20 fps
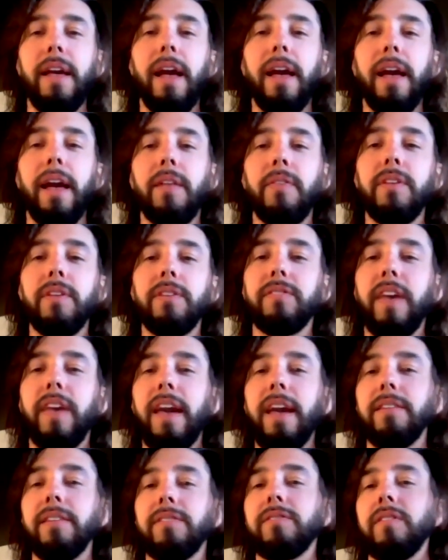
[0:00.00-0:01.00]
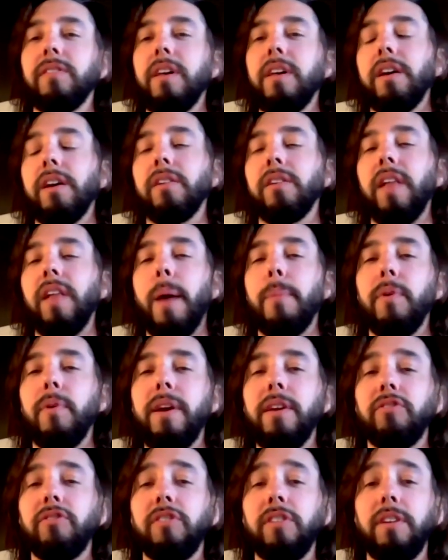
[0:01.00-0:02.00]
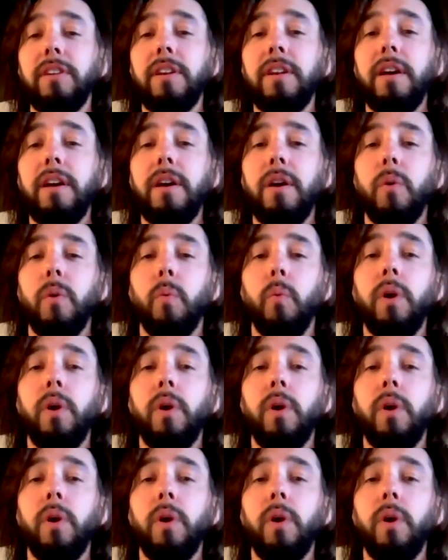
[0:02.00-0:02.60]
And in this case, collaboration